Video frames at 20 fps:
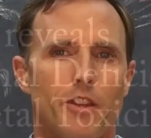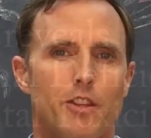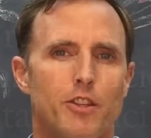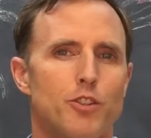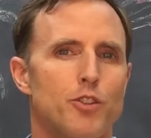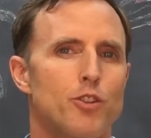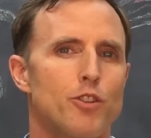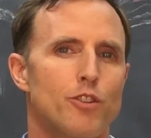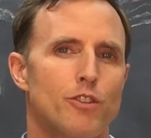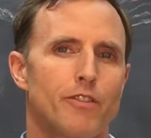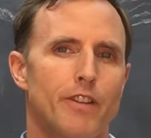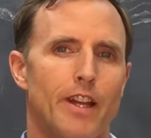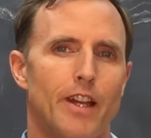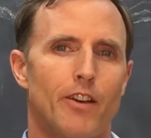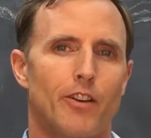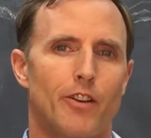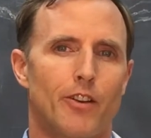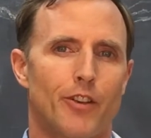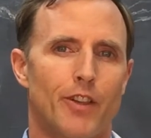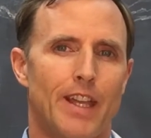are the
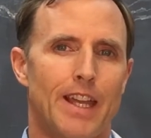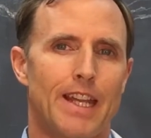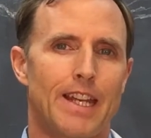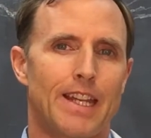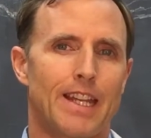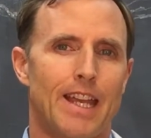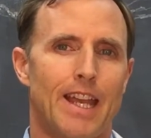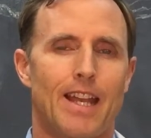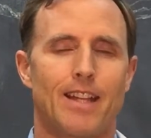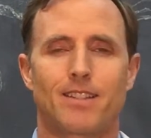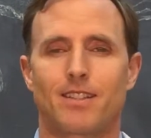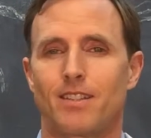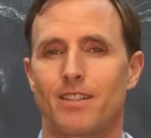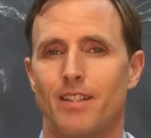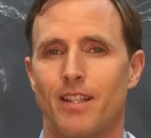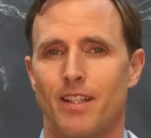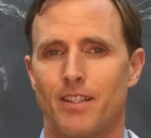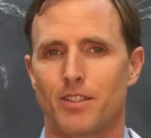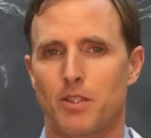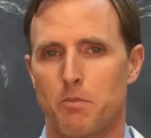NutrEval and organic acid
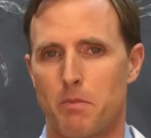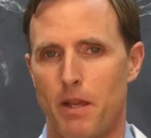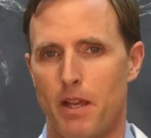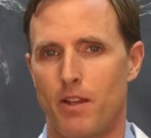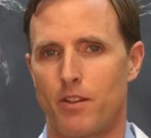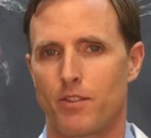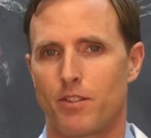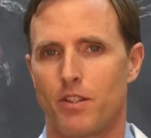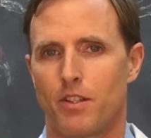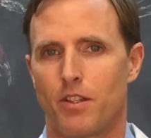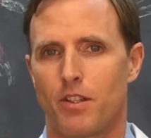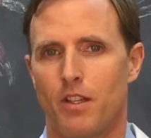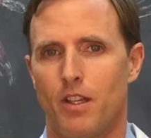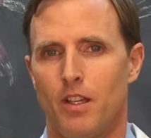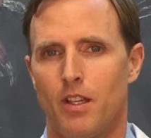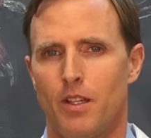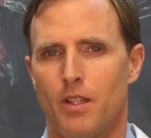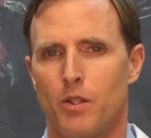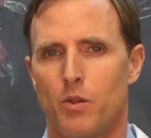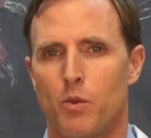tests about?
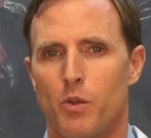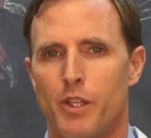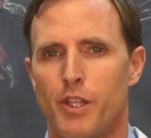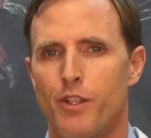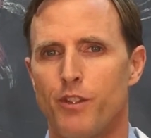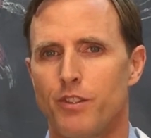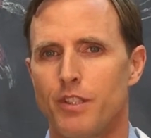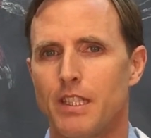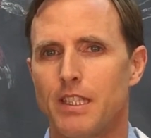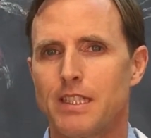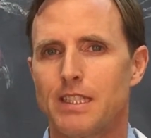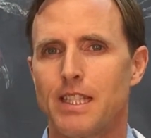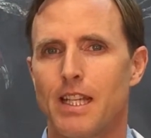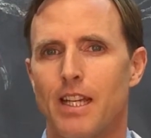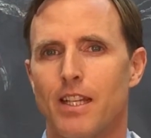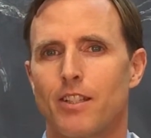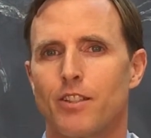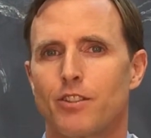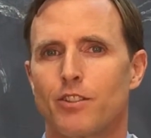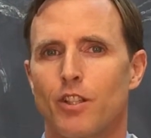We'll use these
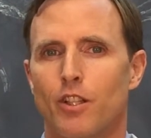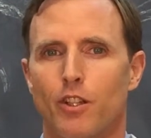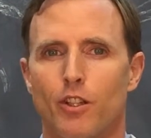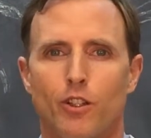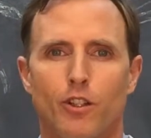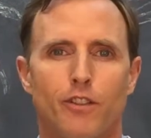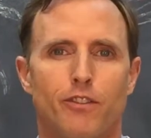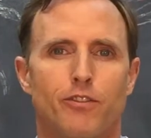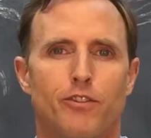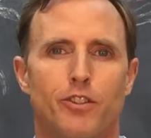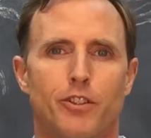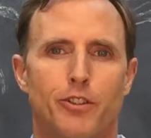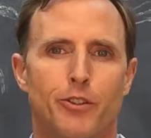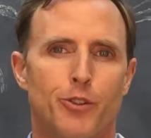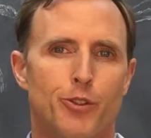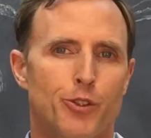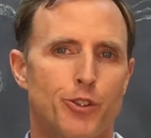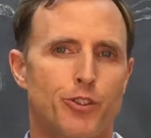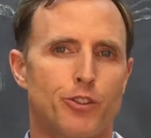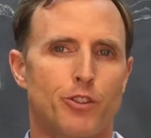tests to look for
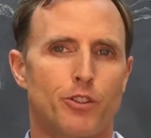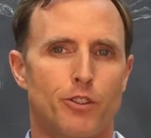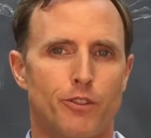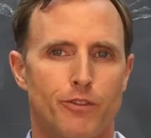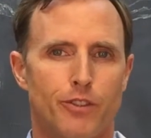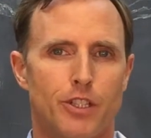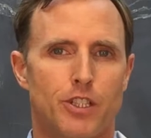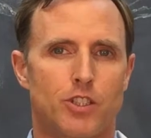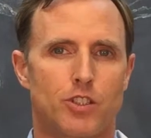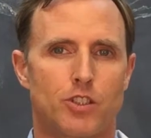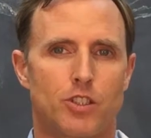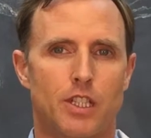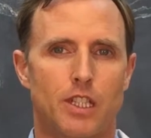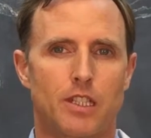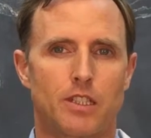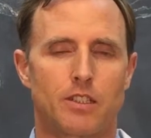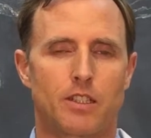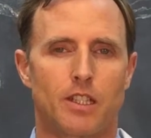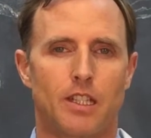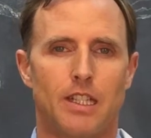nutritional
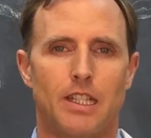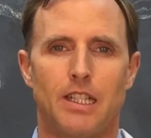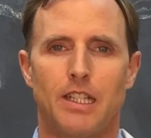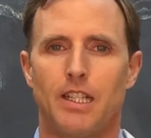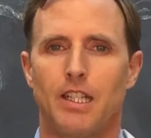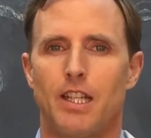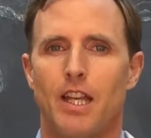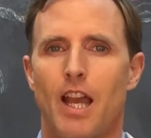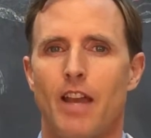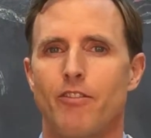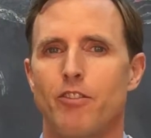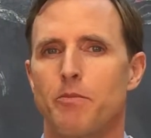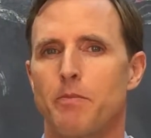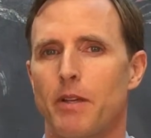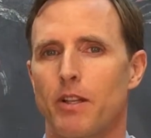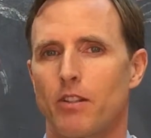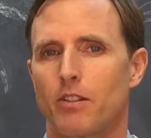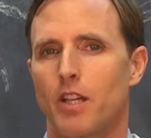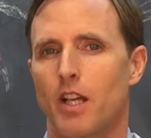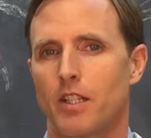deficiencies, heavy
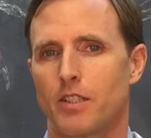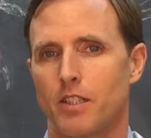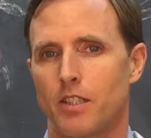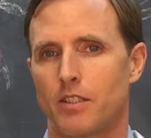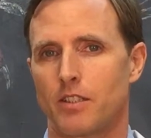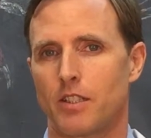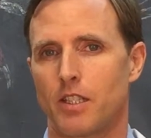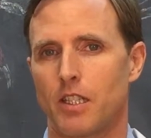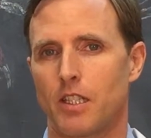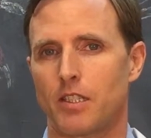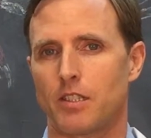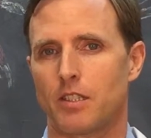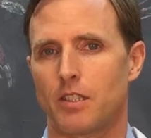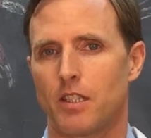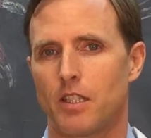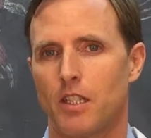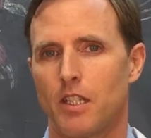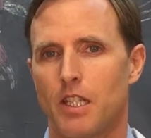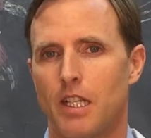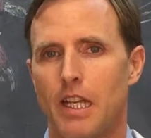metal toxicities,
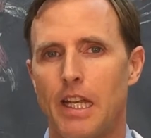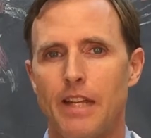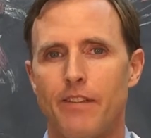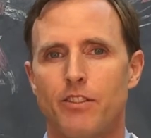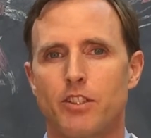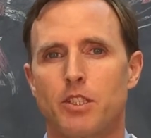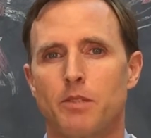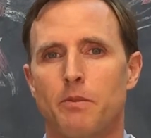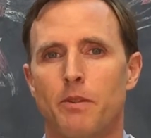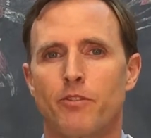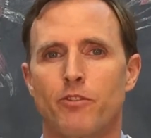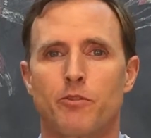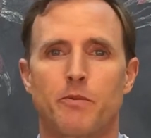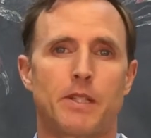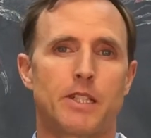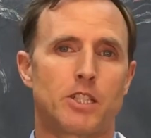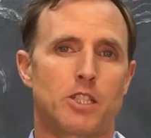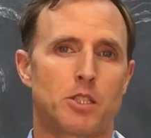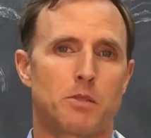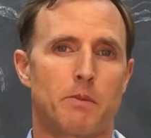and even some
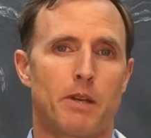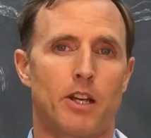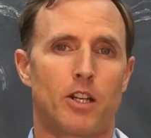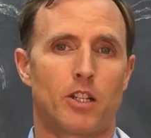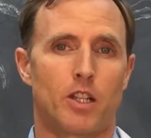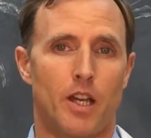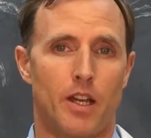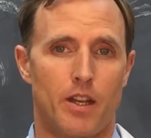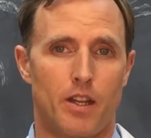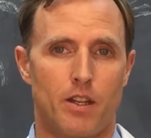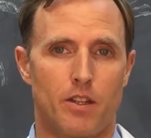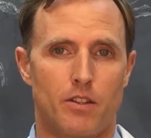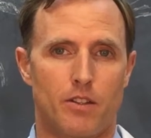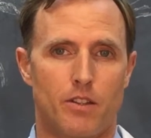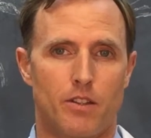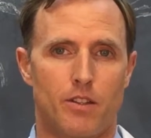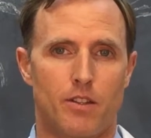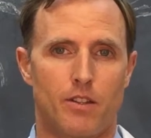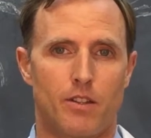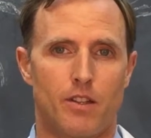information about gut health.
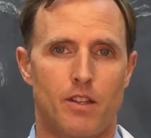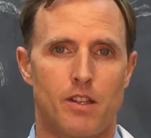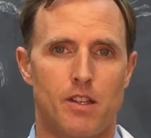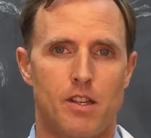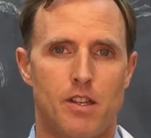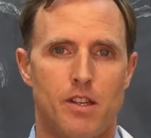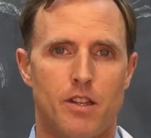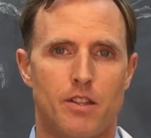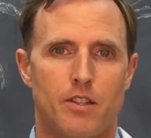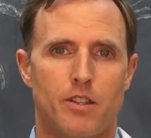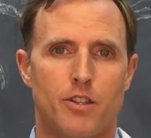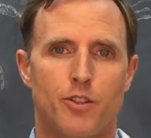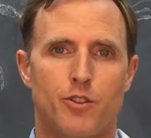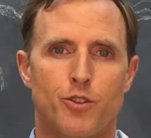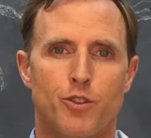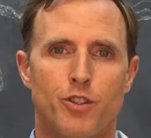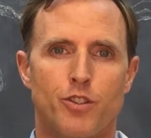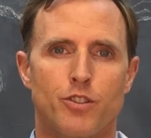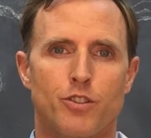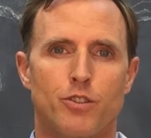The
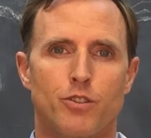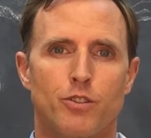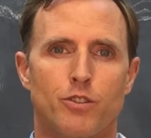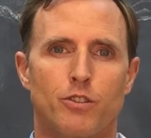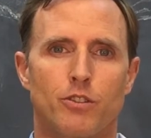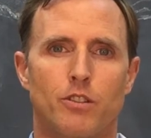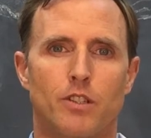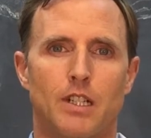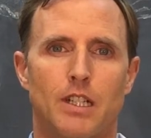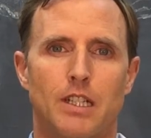nutritional